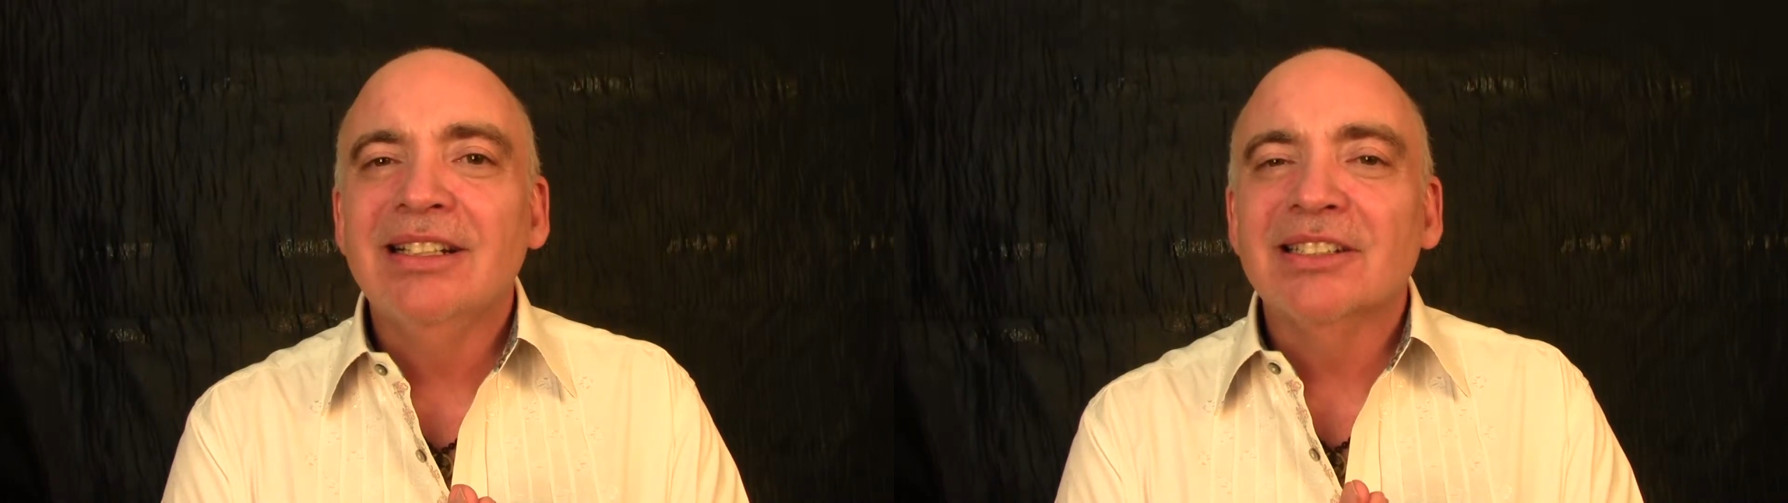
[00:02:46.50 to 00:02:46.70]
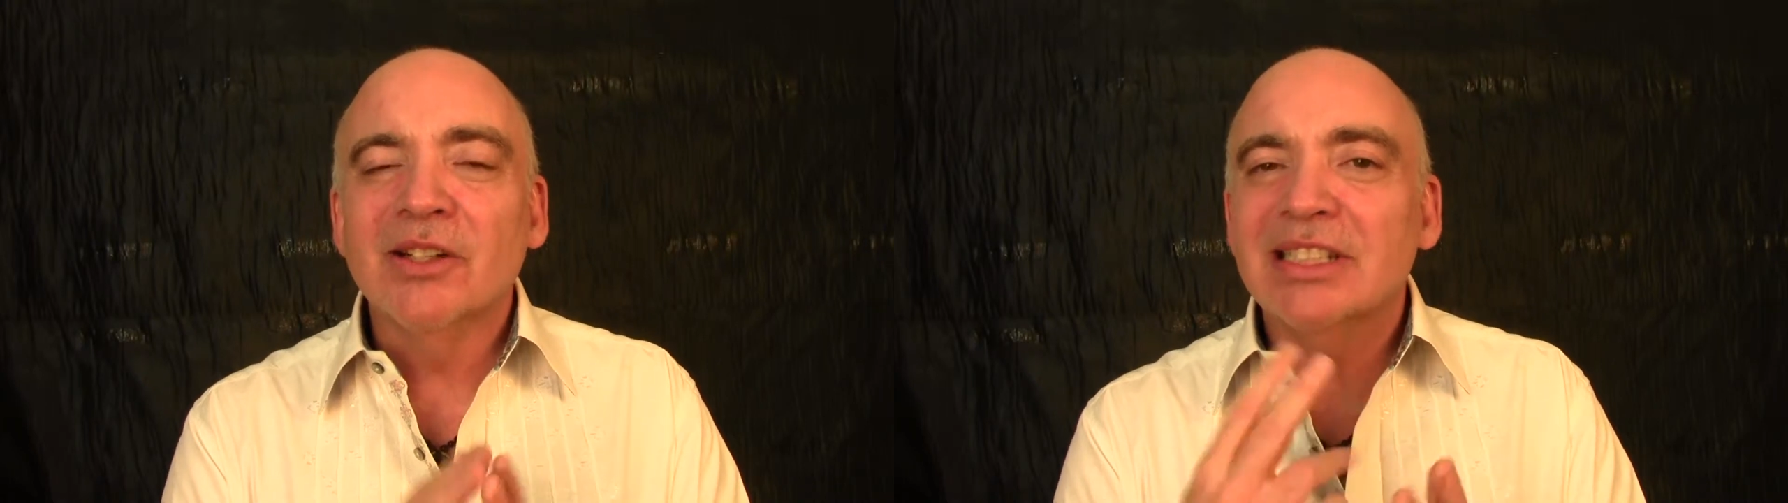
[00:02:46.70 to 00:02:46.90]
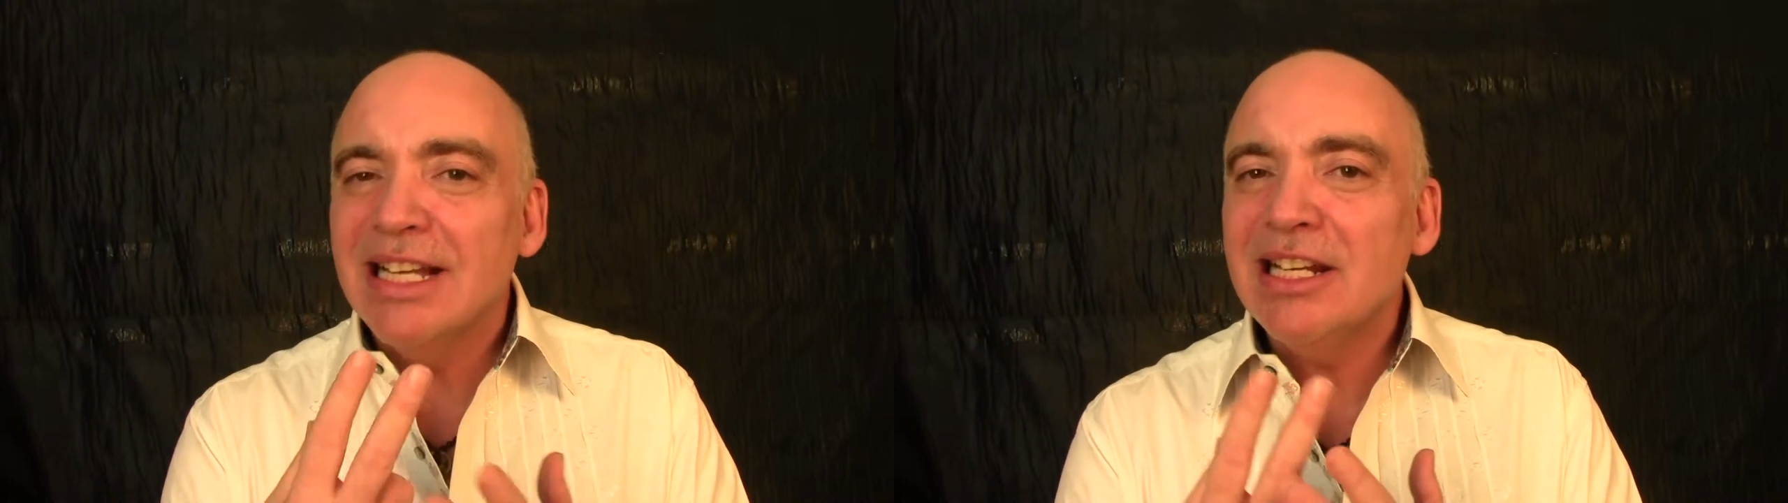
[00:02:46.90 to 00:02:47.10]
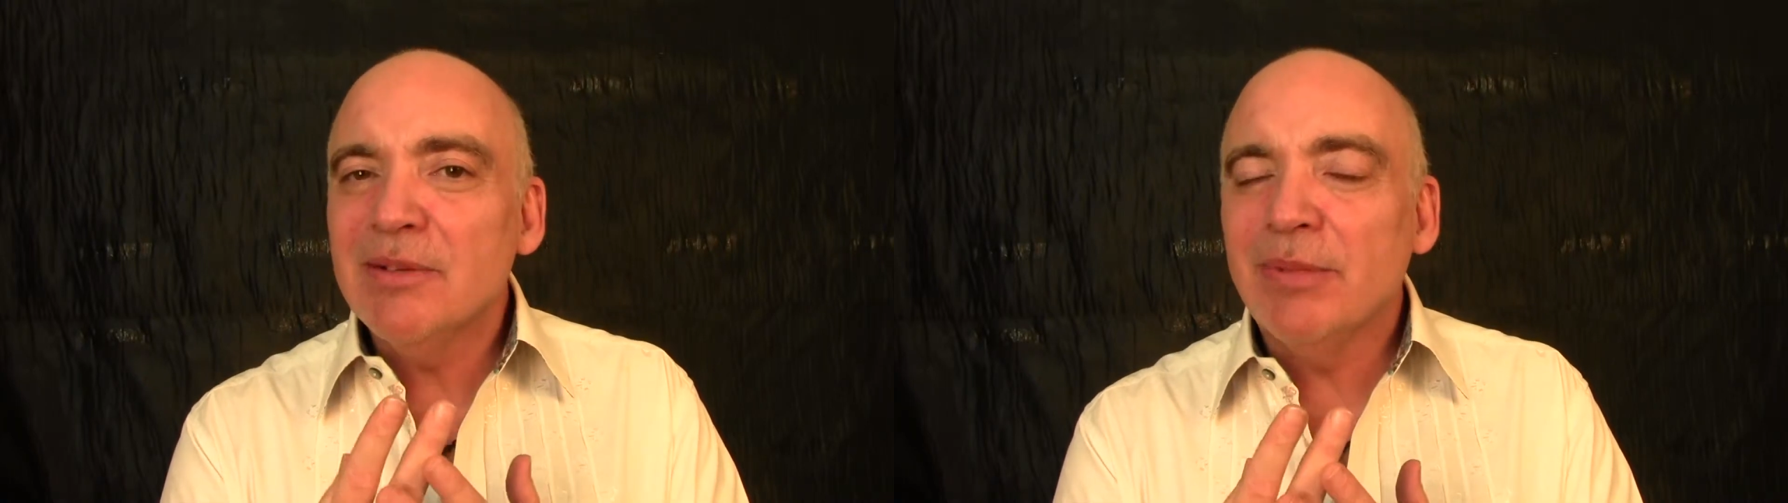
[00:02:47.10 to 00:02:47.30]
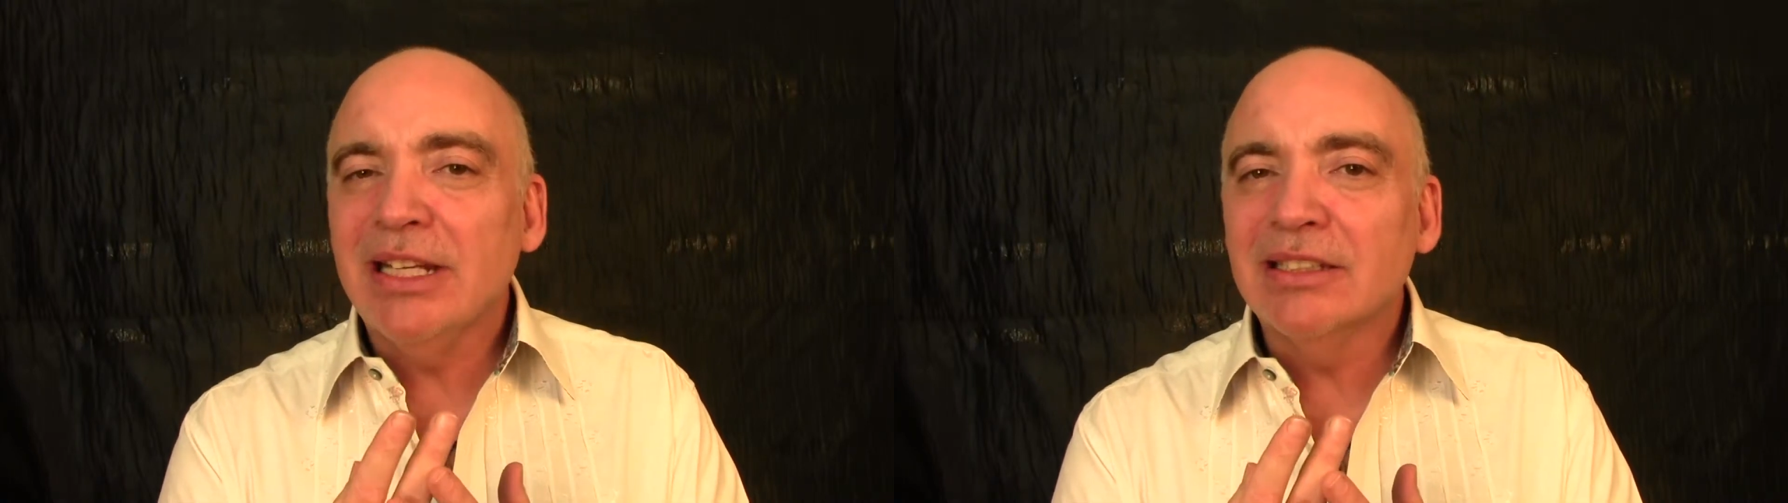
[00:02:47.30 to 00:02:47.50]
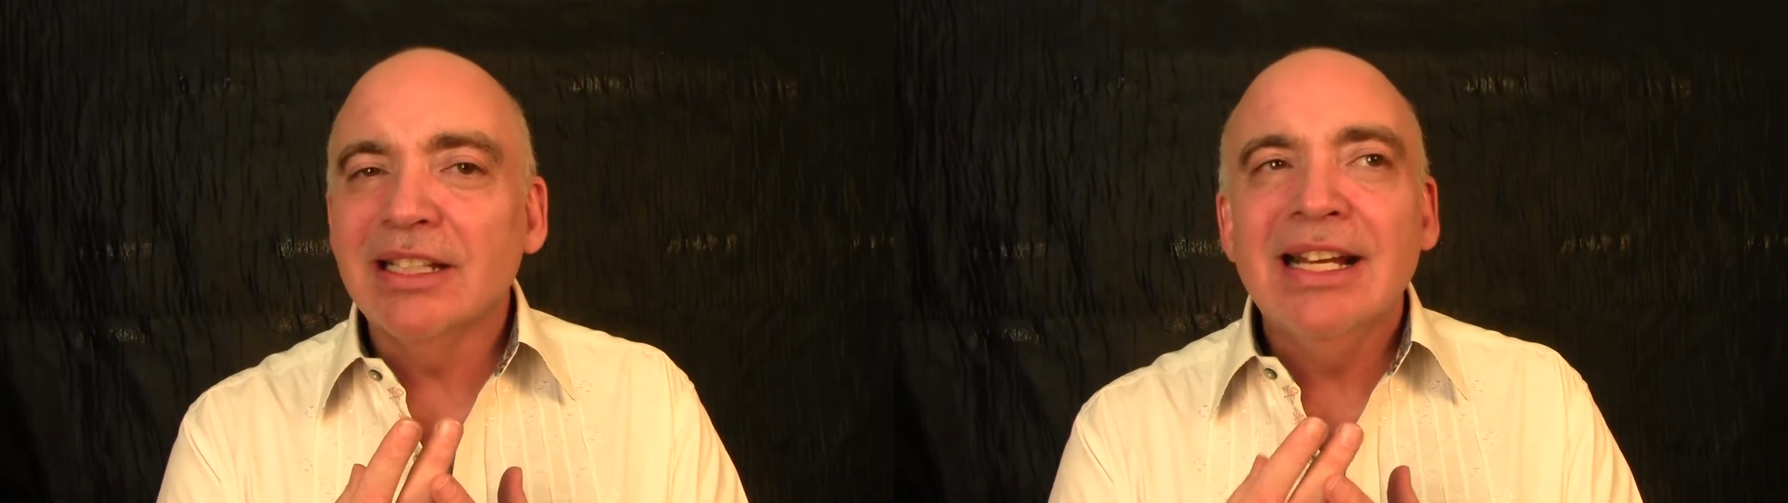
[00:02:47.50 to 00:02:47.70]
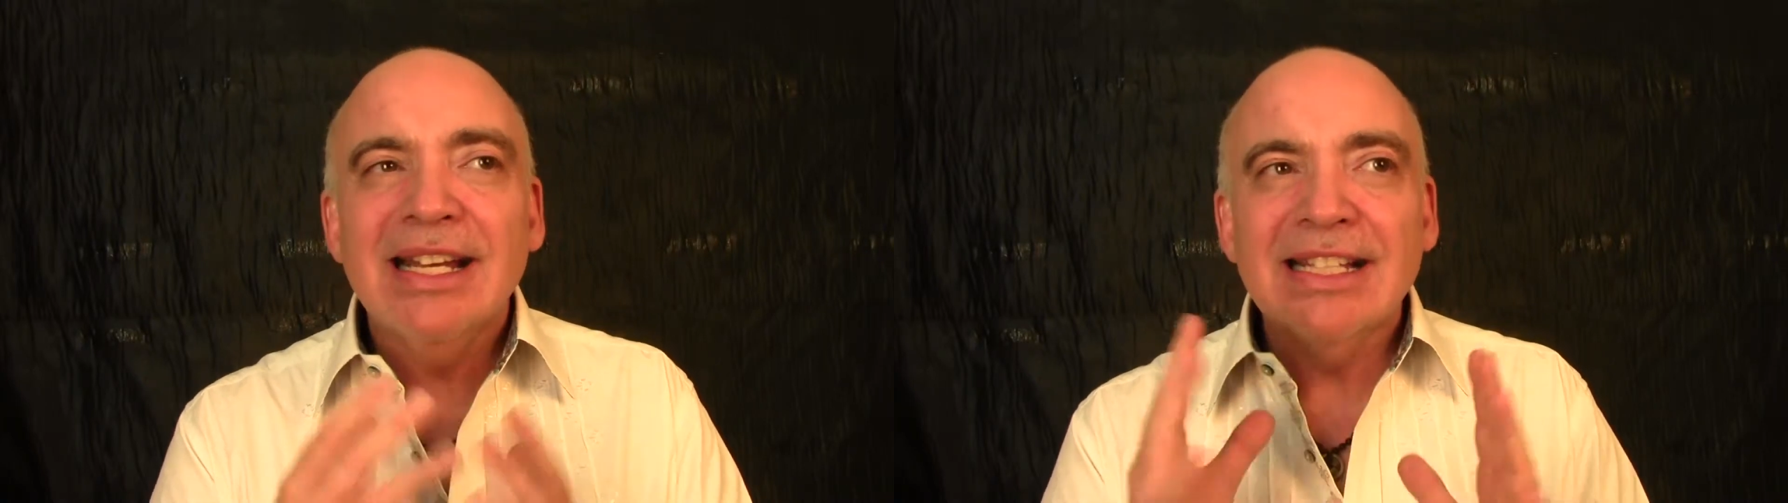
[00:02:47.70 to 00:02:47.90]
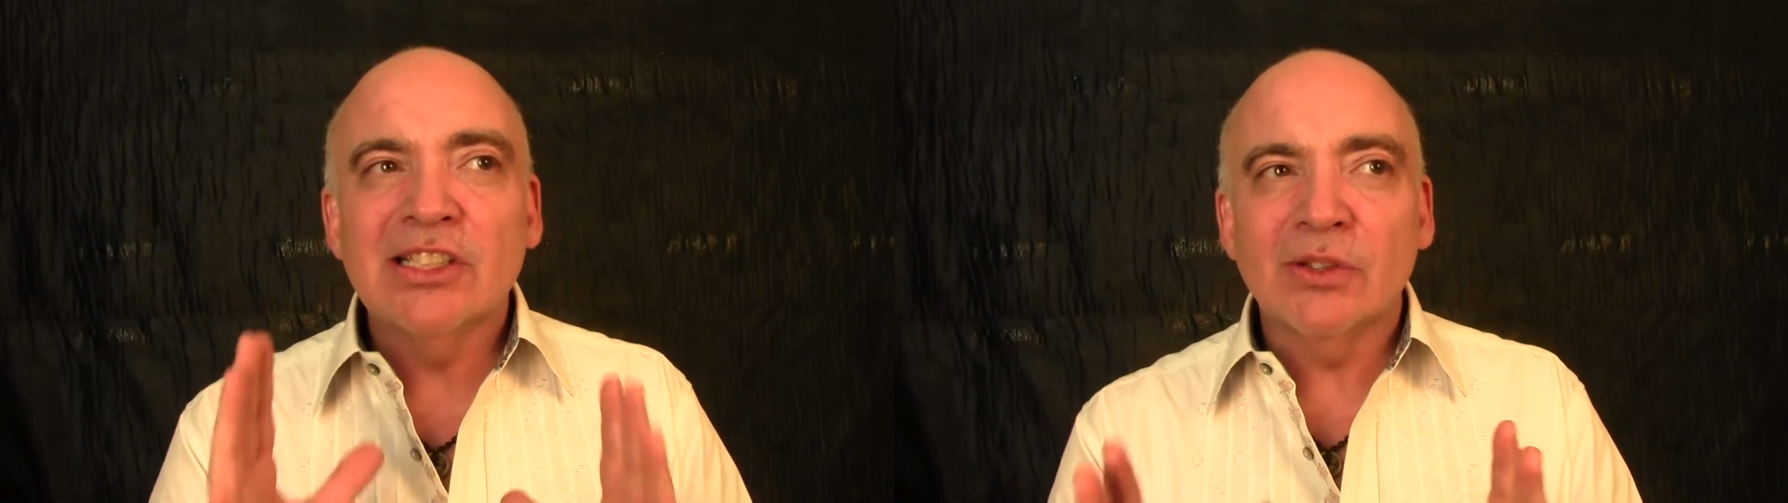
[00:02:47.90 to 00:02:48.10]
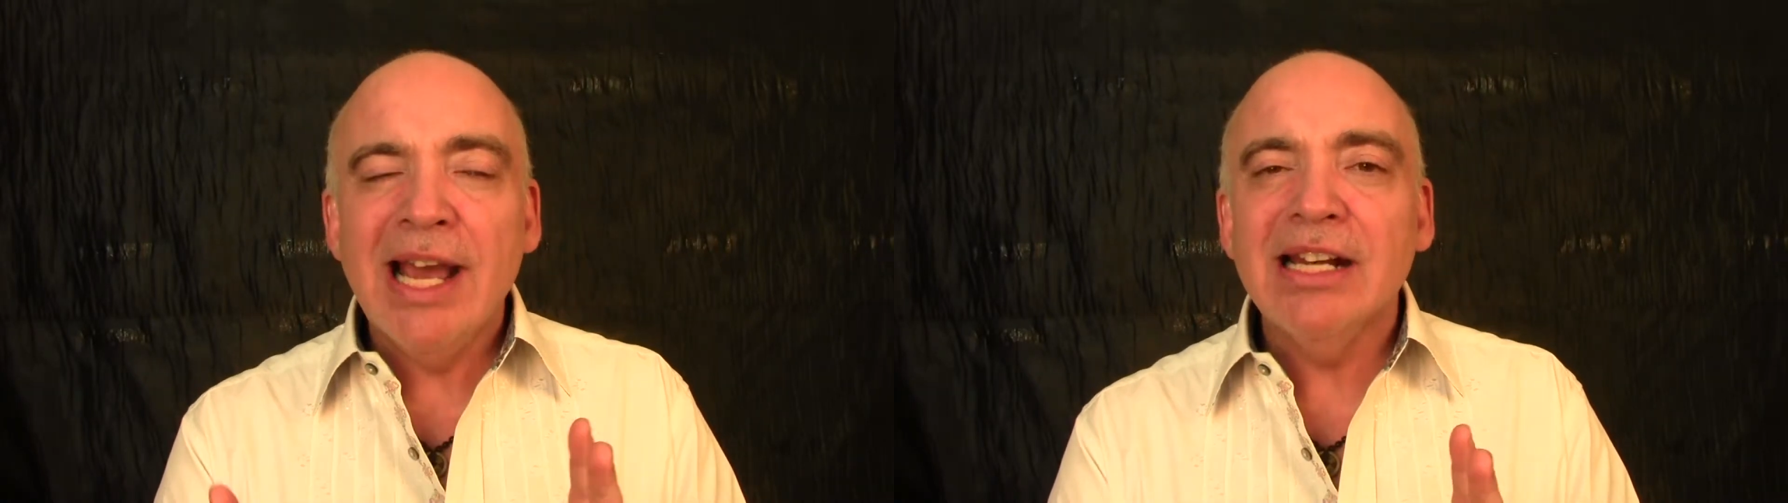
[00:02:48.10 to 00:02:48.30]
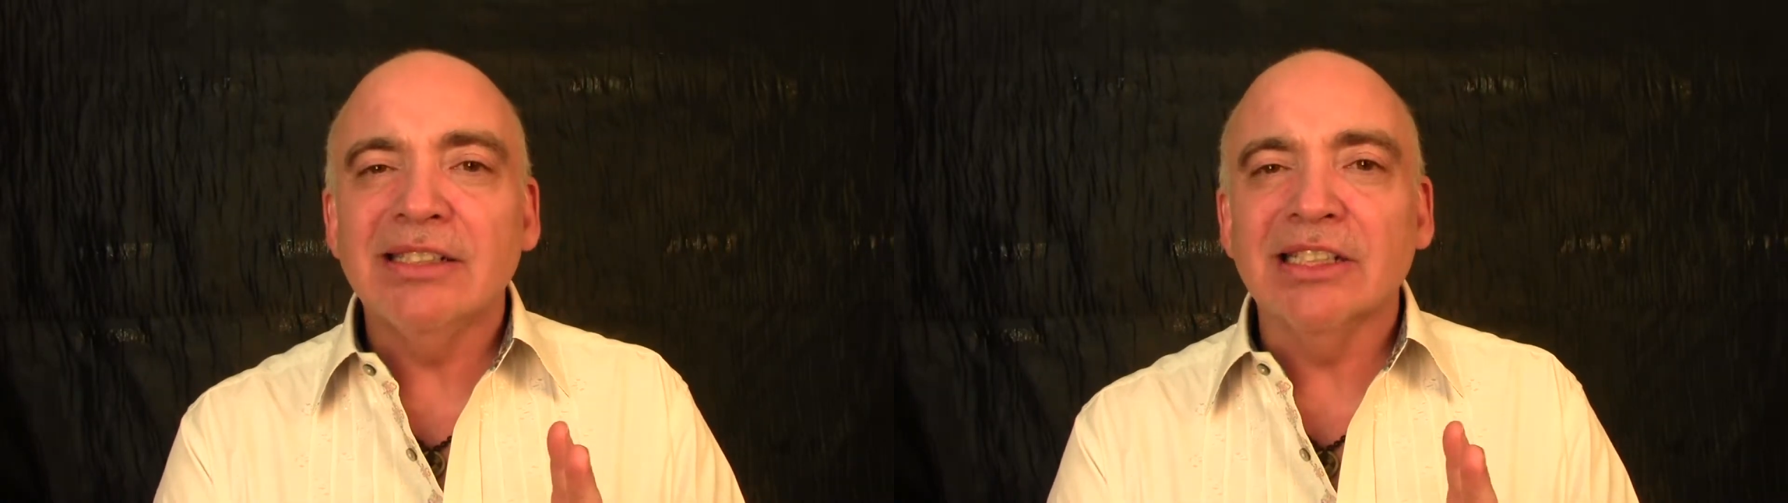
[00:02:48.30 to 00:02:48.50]
So the second piece is
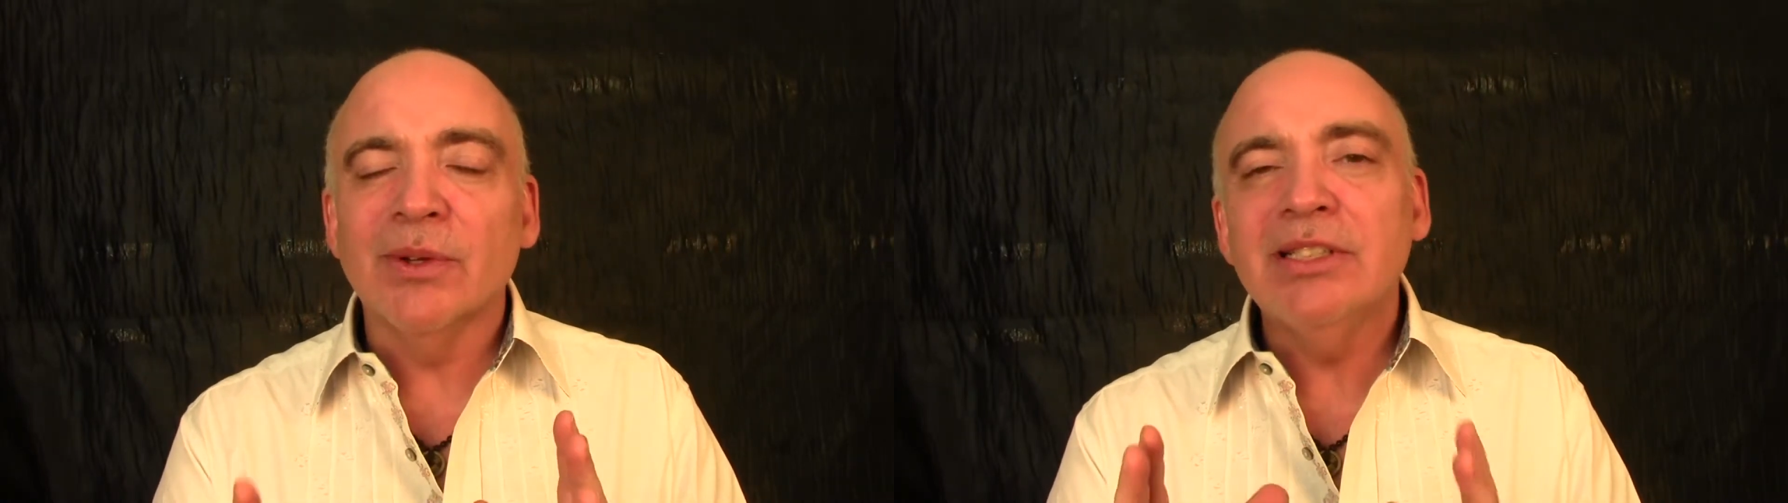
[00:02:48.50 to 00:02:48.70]
strategies.